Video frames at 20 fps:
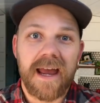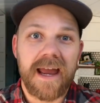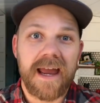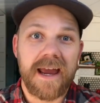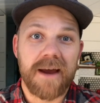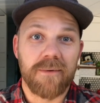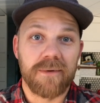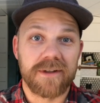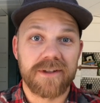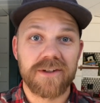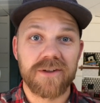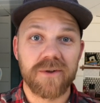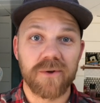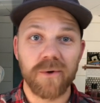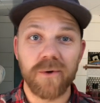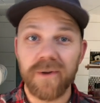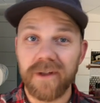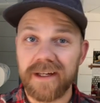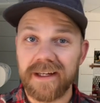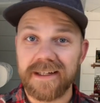And with
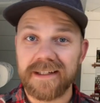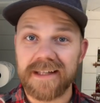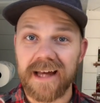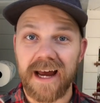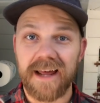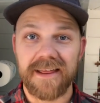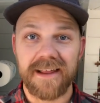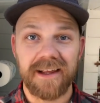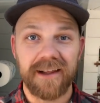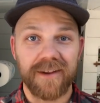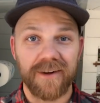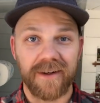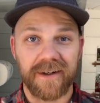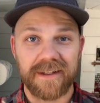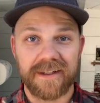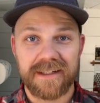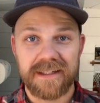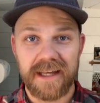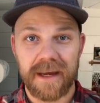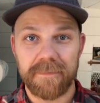Skoolies, I think they're
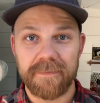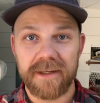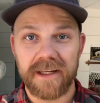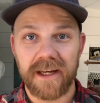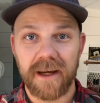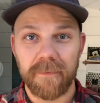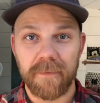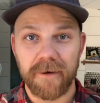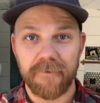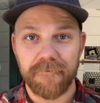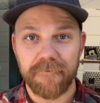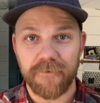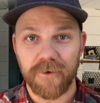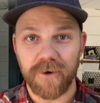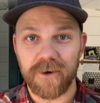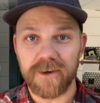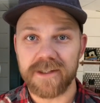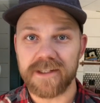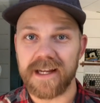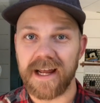accepting them at
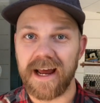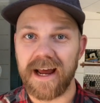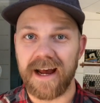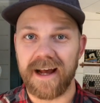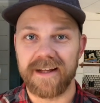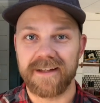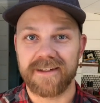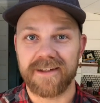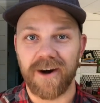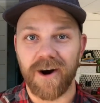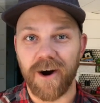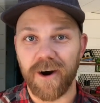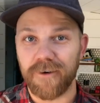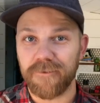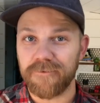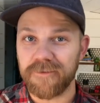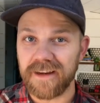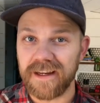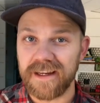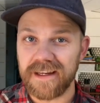first as
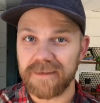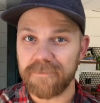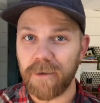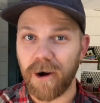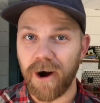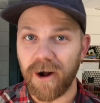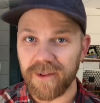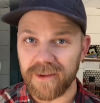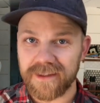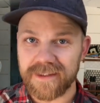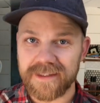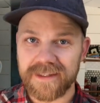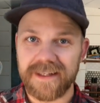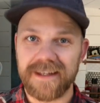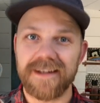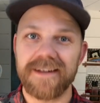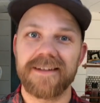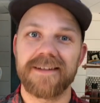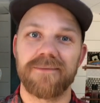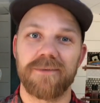RV
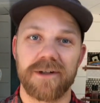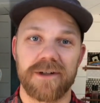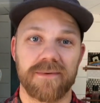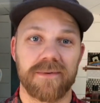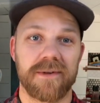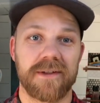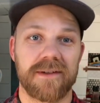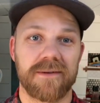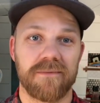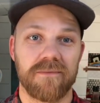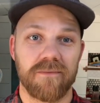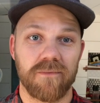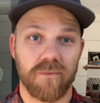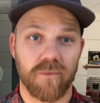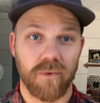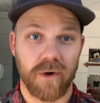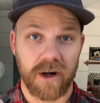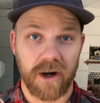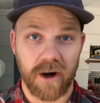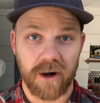policies, which was
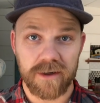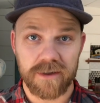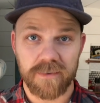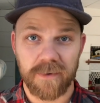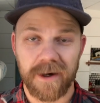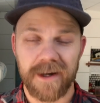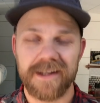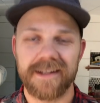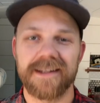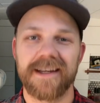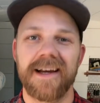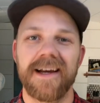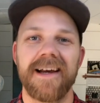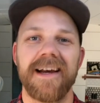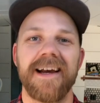what ours was.